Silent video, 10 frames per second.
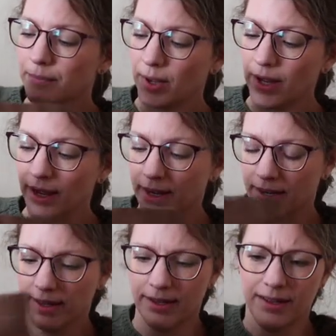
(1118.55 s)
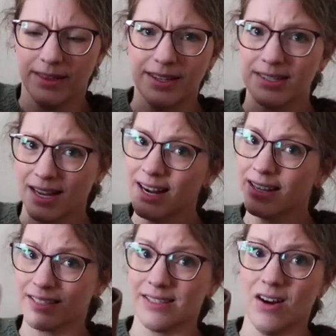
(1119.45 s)
but the
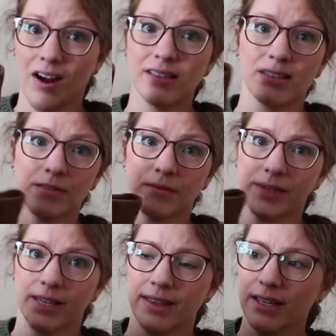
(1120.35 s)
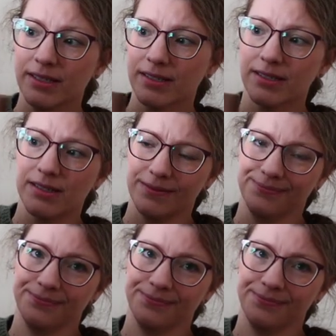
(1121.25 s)
design is awesome. Like that is,